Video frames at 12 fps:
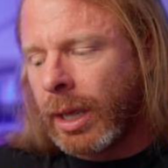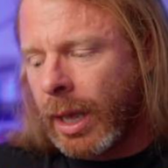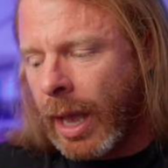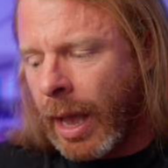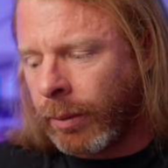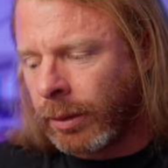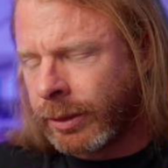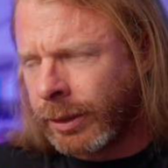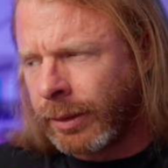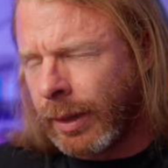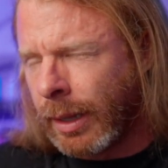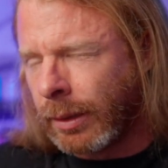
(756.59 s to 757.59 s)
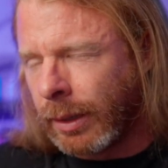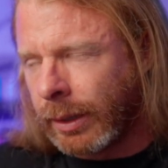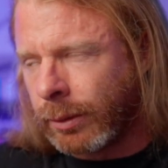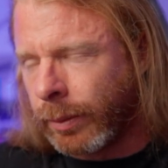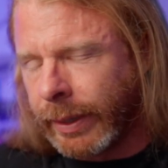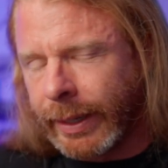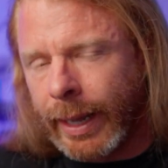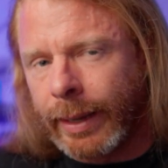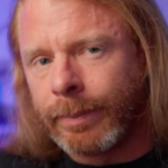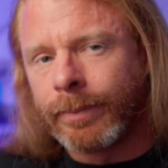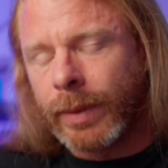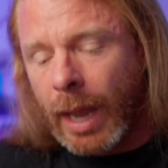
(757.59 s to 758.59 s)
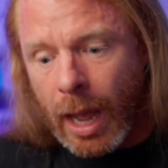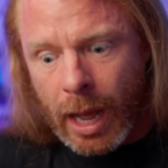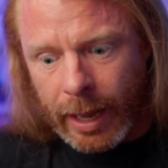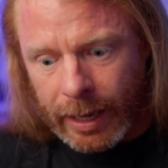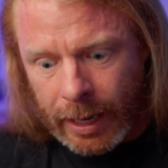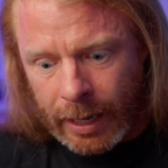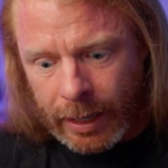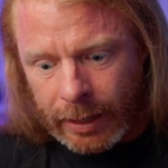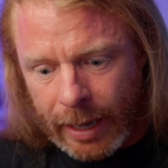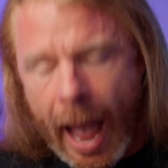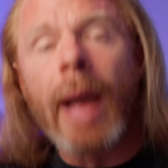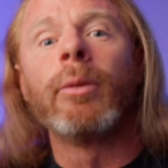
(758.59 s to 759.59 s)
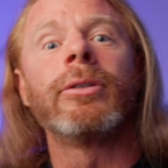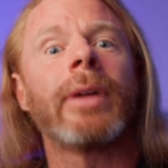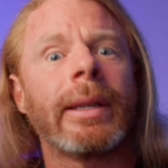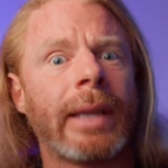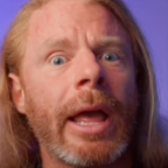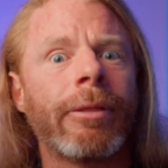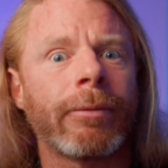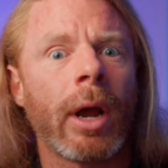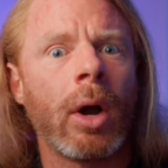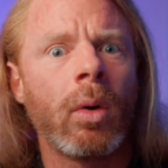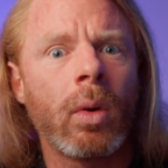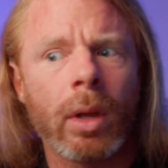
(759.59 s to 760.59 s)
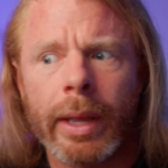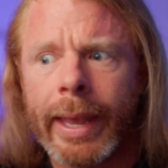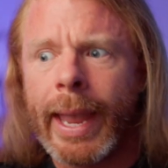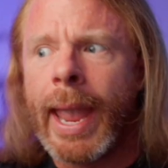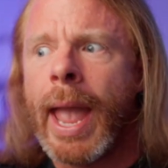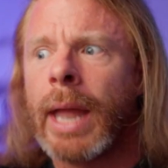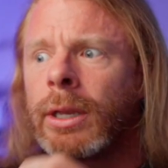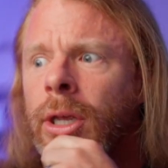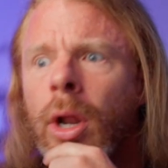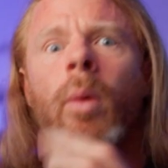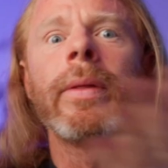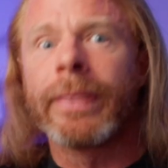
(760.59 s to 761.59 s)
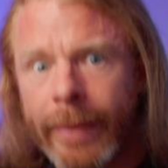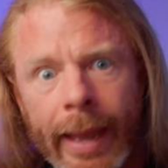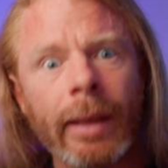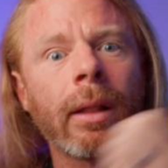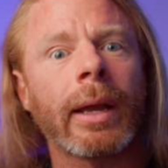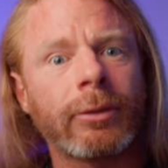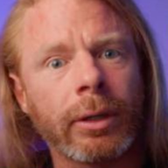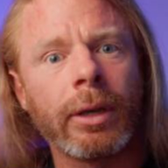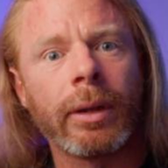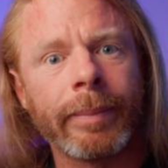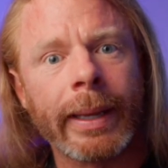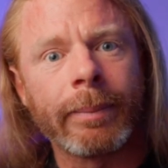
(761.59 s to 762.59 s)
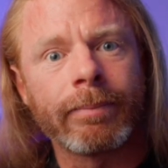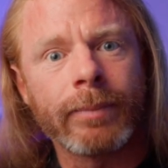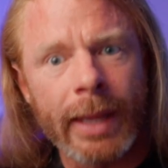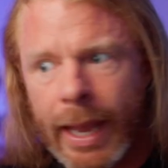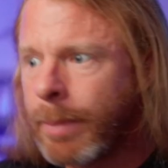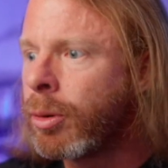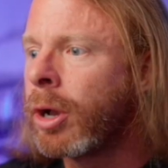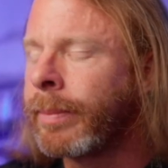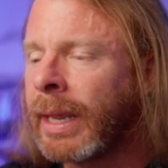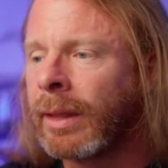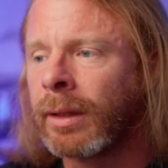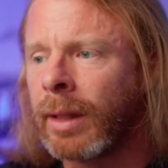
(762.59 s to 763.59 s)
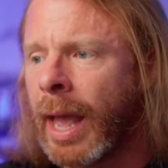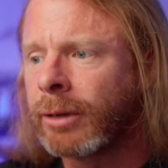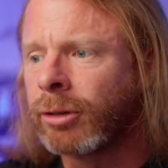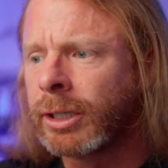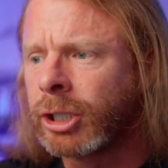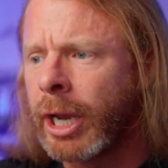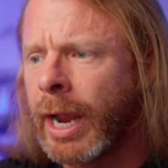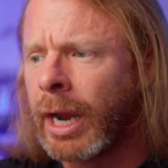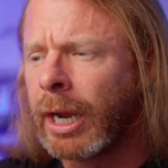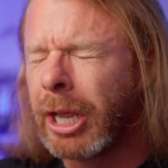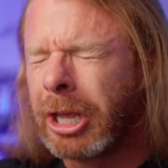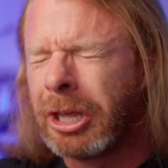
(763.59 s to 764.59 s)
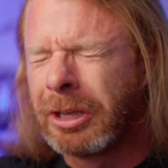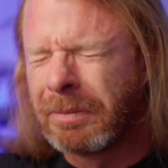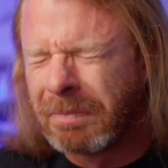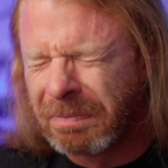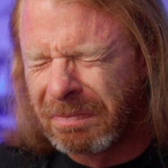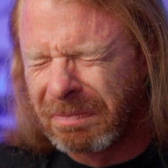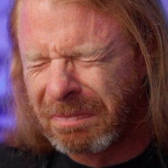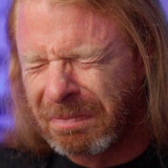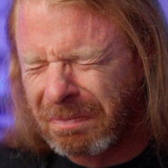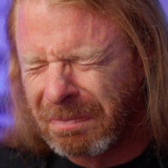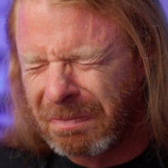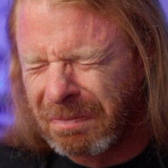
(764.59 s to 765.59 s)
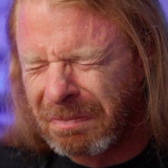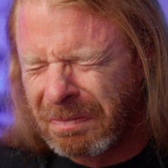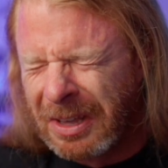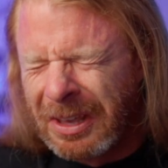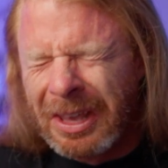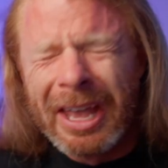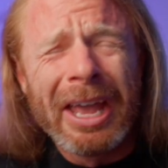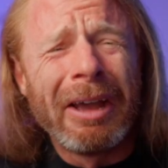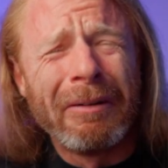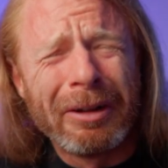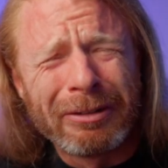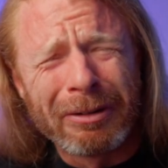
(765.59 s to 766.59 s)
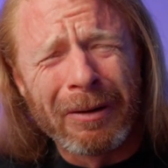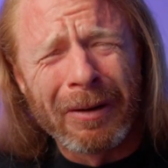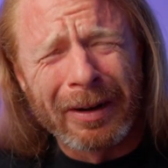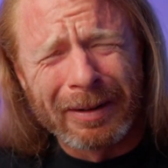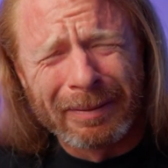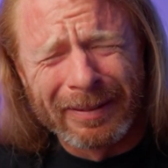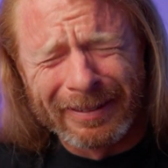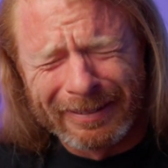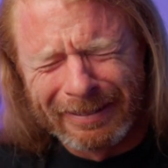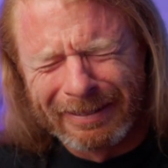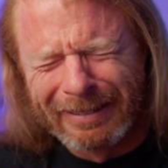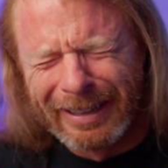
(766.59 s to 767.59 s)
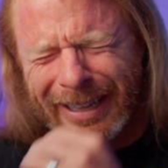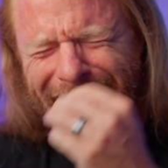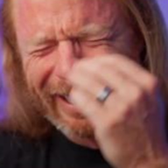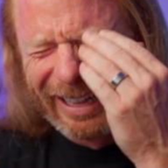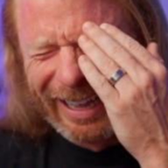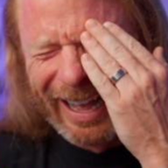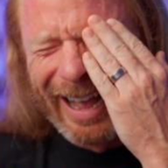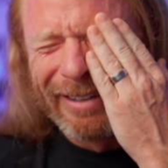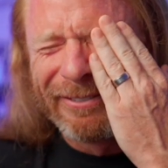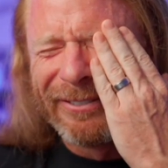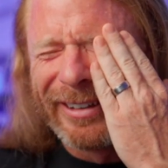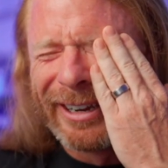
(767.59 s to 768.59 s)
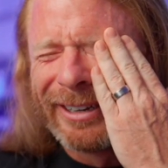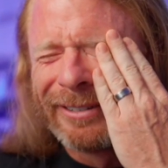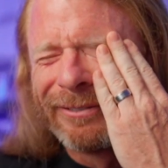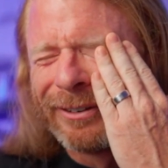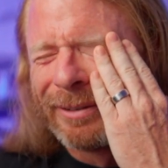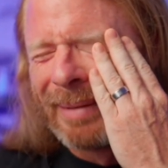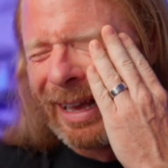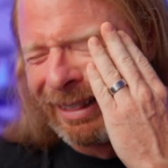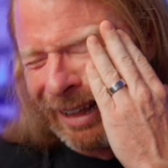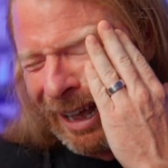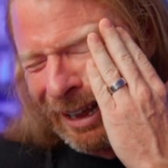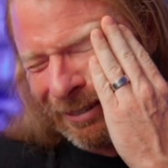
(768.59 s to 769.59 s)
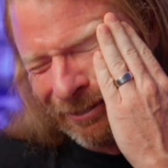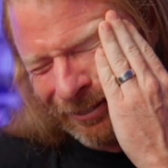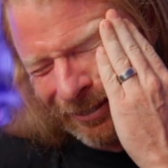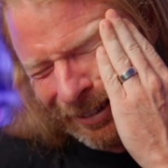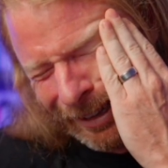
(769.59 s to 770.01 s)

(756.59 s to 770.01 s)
How old are you? I'm like 29. And I was on death row. And, you know, they electrocuted me. They put me in the electric chair. It was horrible. I feared for my life.